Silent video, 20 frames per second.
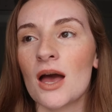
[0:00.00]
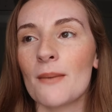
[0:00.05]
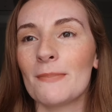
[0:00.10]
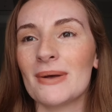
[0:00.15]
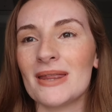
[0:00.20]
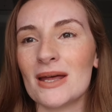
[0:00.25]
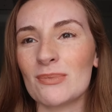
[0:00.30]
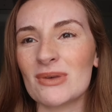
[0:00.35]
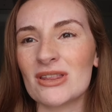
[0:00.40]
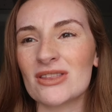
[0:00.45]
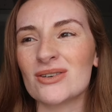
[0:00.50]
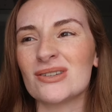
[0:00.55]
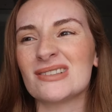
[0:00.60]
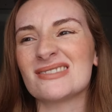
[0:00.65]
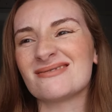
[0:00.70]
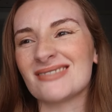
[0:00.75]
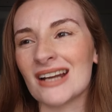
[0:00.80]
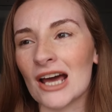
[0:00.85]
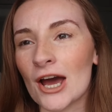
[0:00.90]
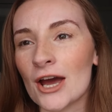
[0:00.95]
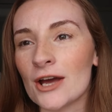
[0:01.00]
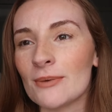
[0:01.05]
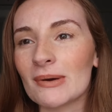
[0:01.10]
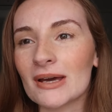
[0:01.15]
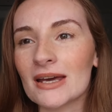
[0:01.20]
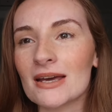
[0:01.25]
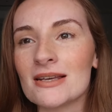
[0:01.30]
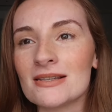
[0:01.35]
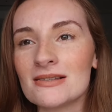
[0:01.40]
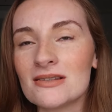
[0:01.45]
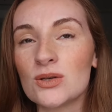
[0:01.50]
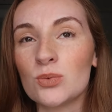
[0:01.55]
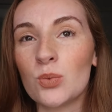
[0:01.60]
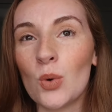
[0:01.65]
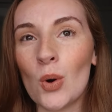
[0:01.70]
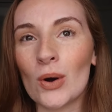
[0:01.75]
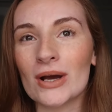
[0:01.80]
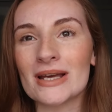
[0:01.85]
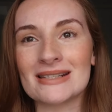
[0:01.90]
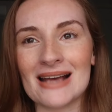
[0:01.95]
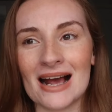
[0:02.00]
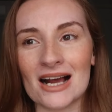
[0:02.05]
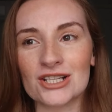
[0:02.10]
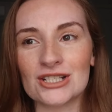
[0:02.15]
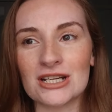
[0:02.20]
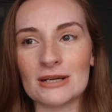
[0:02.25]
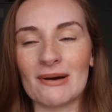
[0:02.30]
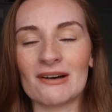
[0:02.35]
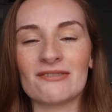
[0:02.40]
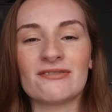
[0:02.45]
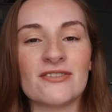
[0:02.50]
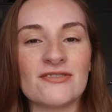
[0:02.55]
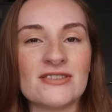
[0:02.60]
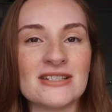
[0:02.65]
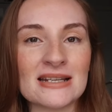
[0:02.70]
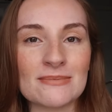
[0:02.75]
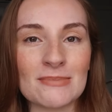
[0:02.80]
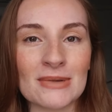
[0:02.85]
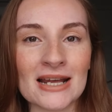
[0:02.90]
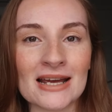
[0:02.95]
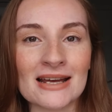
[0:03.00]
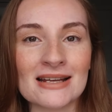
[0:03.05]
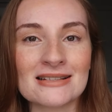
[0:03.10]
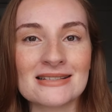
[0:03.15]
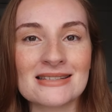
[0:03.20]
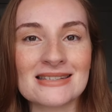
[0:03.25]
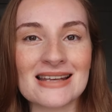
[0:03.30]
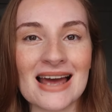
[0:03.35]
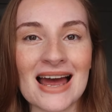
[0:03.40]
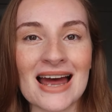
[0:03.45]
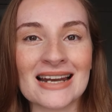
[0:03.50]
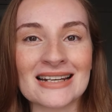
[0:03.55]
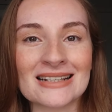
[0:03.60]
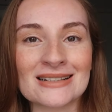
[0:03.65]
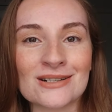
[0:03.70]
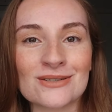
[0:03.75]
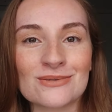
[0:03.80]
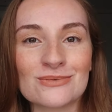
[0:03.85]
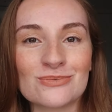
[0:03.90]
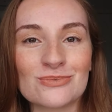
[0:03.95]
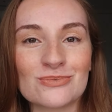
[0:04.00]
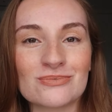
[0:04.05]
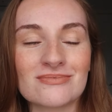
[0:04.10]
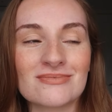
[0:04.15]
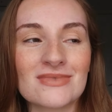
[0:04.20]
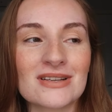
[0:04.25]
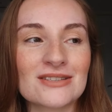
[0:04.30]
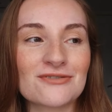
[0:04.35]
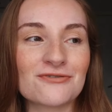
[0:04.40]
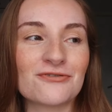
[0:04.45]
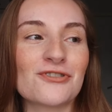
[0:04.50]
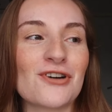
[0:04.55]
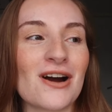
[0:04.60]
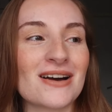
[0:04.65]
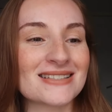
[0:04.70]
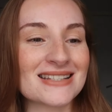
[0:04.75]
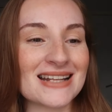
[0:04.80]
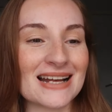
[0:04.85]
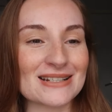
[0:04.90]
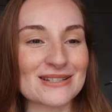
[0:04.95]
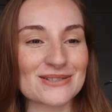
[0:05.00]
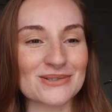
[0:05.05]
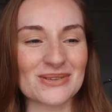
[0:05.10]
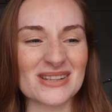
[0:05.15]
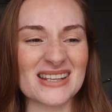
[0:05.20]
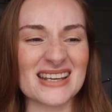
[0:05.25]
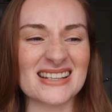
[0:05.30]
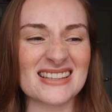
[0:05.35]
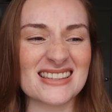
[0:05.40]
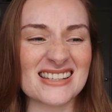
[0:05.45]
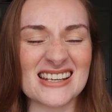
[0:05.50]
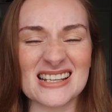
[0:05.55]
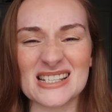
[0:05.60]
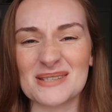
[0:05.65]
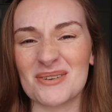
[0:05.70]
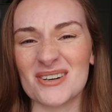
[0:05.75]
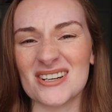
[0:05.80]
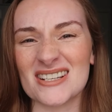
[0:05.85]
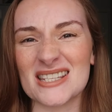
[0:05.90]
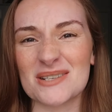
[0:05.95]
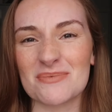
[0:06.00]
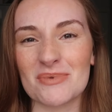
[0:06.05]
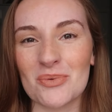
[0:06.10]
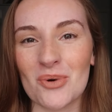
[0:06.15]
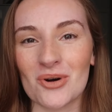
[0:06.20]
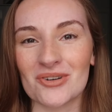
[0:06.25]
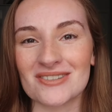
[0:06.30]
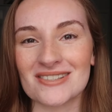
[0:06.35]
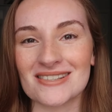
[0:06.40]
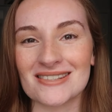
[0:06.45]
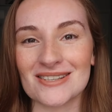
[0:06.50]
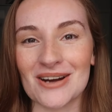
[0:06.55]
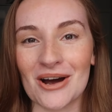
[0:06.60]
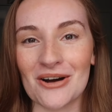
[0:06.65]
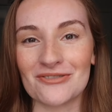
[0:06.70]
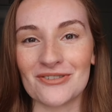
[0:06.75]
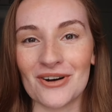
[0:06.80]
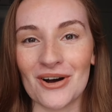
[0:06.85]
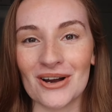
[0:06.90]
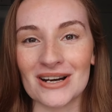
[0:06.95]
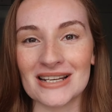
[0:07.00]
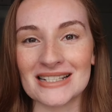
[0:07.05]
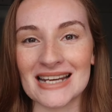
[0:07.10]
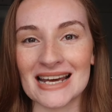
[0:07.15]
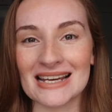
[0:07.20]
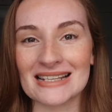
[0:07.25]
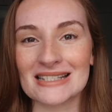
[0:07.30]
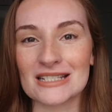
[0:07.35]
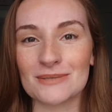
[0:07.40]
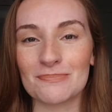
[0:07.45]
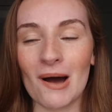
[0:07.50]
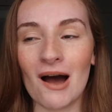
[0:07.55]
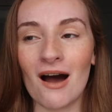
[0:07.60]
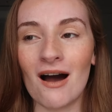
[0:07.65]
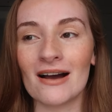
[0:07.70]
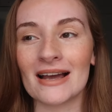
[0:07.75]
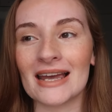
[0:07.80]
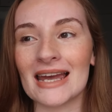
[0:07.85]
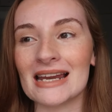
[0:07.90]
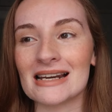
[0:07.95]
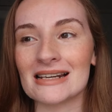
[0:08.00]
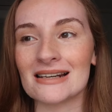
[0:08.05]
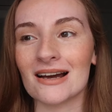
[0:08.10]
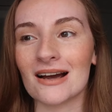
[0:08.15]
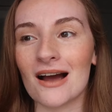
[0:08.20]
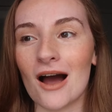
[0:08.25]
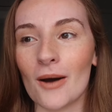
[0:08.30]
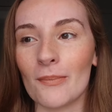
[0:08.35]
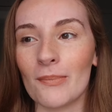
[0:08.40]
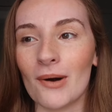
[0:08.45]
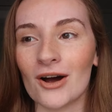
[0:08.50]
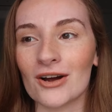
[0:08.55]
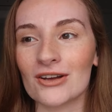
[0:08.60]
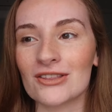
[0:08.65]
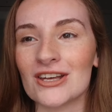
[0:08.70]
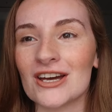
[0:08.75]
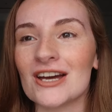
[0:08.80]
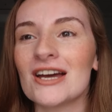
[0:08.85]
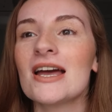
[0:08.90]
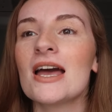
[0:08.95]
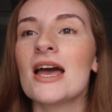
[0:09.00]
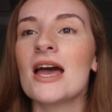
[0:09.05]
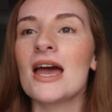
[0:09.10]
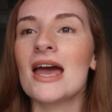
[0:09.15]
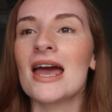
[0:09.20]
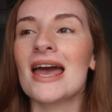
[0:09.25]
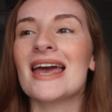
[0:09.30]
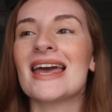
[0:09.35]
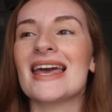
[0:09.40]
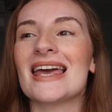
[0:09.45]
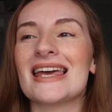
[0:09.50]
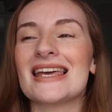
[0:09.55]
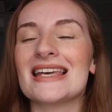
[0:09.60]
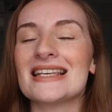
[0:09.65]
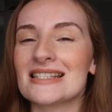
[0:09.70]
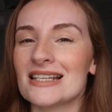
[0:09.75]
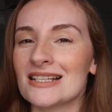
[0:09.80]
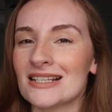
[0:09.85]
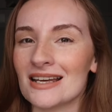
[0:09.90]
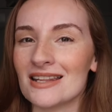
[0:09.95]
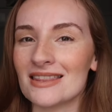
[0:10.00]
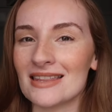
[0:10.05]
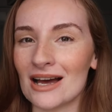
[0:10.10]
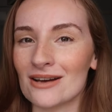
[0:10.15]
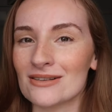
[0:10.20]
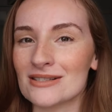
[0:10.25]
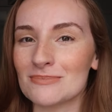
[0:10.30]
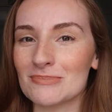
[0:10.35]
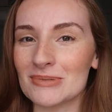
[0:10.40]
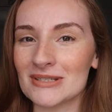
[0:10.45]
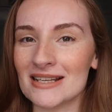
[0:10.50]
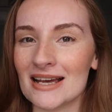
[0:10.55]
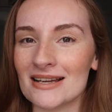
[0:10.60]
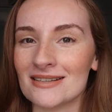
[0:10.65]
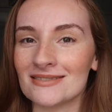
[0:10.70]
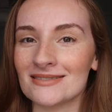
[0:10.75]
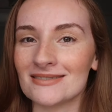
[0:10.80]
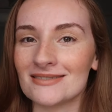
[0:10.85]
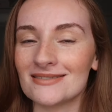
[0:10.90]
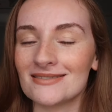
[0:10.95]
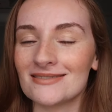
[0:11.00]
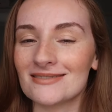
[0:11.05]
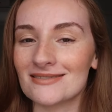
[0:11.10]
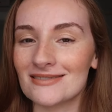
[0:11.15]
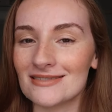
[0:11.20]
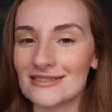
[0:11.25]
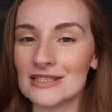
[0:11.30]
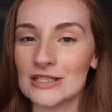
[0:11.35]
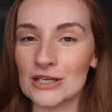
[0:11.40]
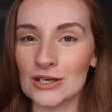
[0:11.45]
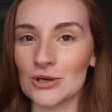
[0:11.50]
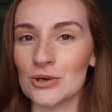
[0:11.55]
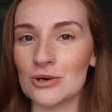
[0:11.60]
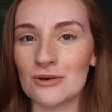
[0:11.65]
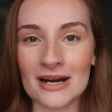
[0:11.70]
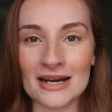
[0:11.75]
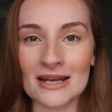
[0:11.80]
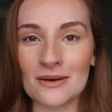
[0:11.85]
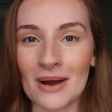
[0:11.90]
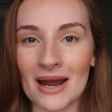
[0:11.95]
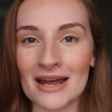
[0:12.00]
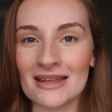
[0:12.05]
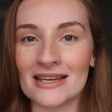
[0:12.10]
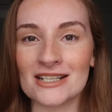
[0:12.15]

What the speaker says: But then we thought no, because the walk is actually about 15 minutes, and for us that's not the experience that we want to start off our holidays, to park in a car park that isn't 1000% secure anyway.